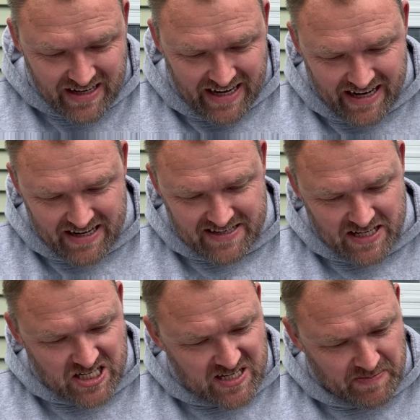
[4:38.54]
It is
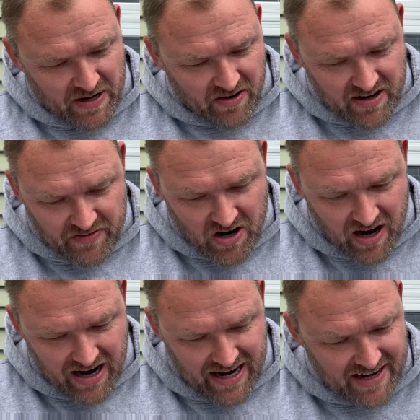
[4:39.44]
the Spirit of
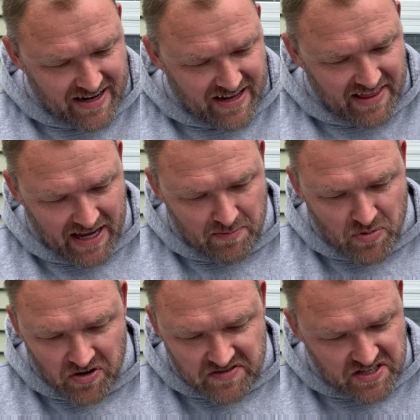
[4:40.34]
God that
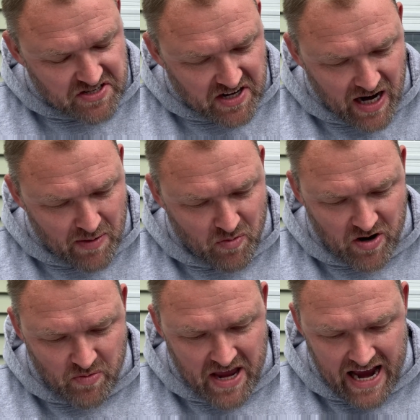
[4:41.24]
moves us to come.
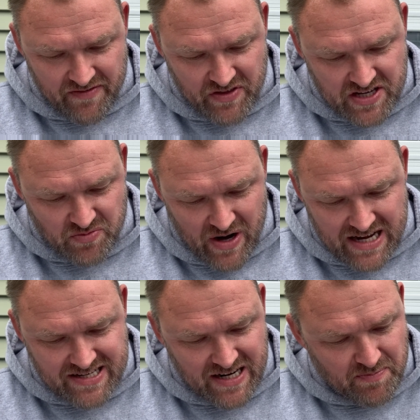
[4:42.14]
When we have this
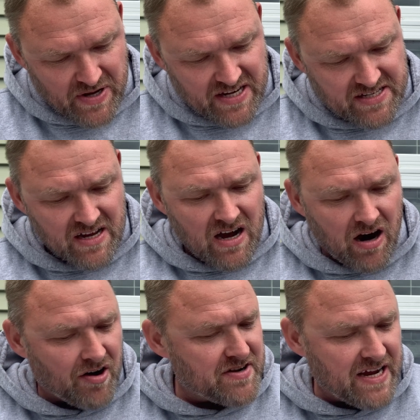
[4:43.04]
rest and peace,
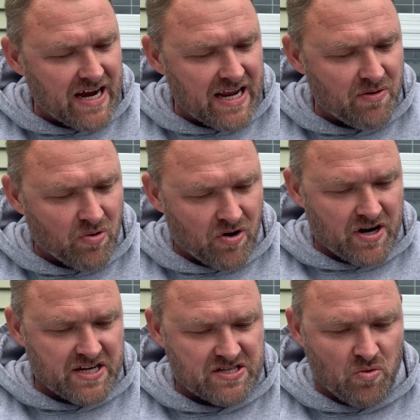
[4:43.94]
our daily
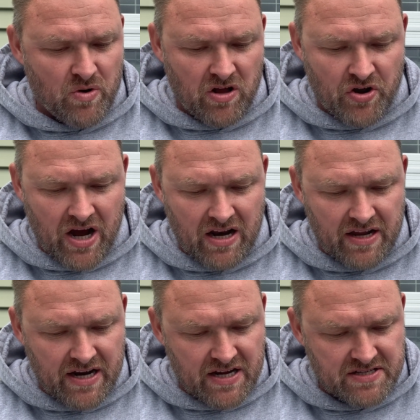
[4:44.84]
worries will not
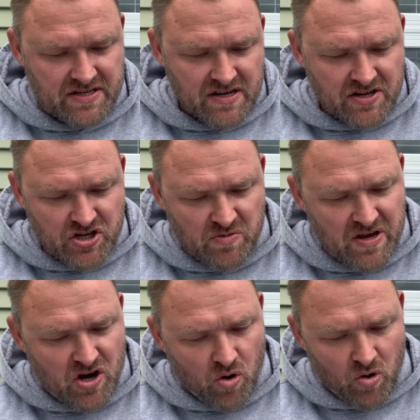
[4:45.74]
lead us to
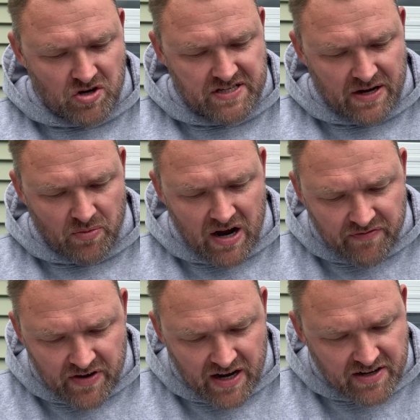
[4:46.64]
be coarse and
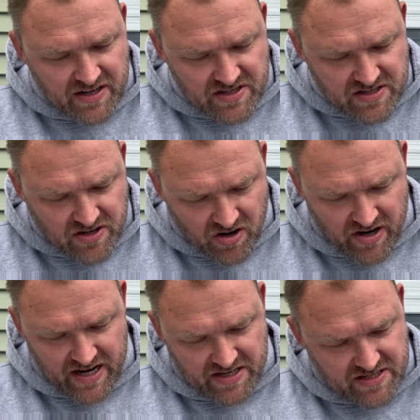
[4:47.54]
rough and
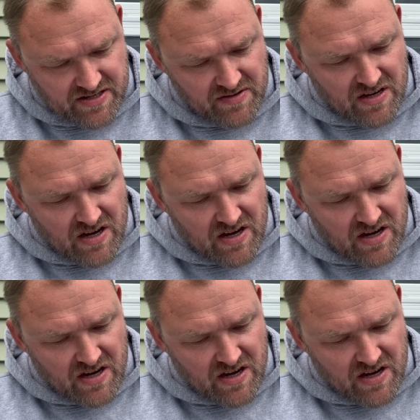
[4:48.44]
uncourteous.